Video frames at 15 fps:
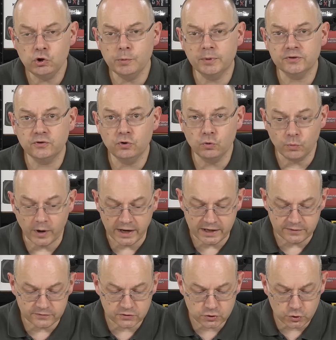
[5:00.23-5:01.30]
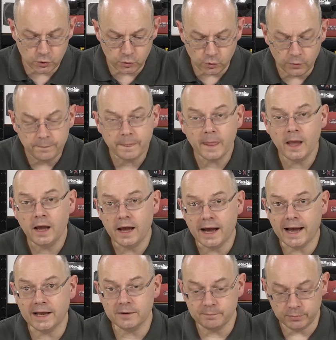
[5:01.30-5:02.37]
two by two Wave two,
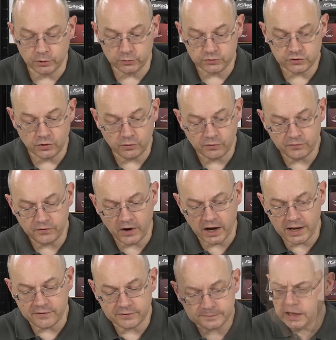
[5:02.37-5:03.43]
and Bluetooth five.